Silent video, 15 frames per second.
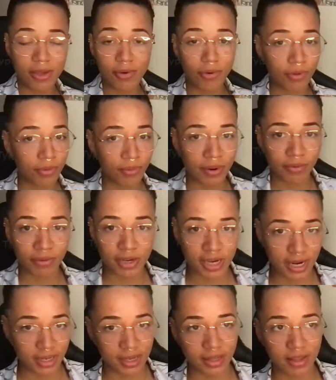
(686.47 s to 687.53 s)
you're the one
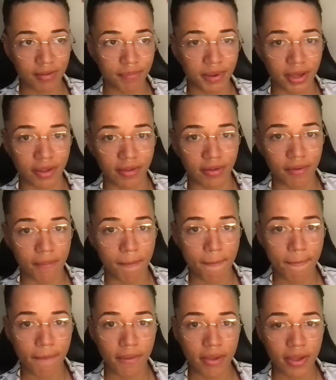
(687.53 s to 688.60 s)
rejected this person
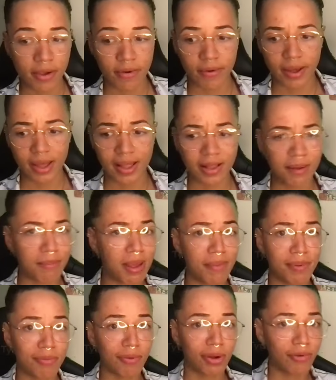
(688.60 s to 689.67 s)
right? And then
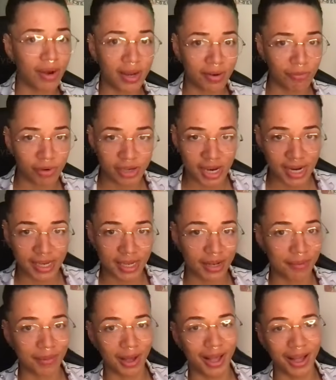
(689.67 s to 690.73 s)
maybe regretted rejecting
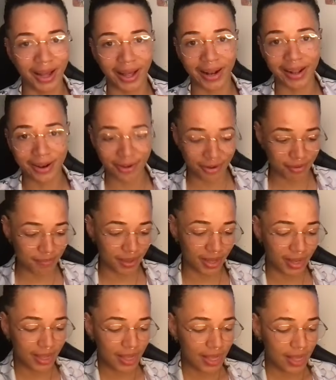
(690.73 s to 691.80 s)
them. I don't know,
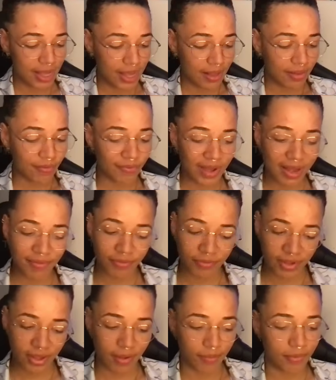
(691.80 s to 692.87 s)
but the Five of
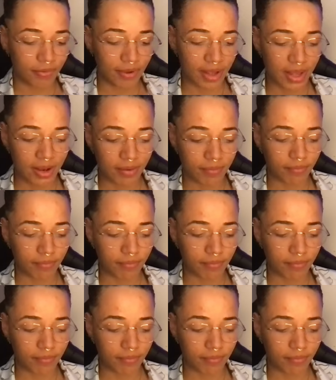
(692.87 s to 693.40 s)
Cups, right?